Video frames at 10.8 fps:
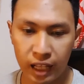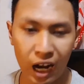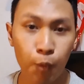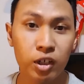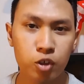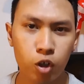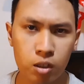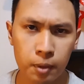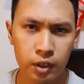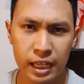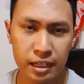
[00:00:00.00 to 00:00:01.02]
I want to talk
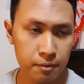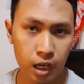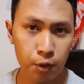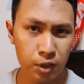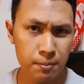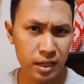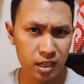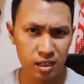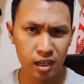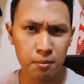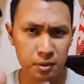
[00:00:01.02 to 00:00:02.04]
about. Like, I want to make
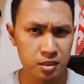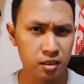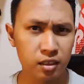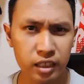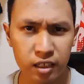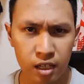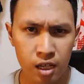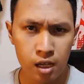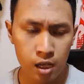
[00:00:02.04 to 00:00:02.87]
it like a personal thing.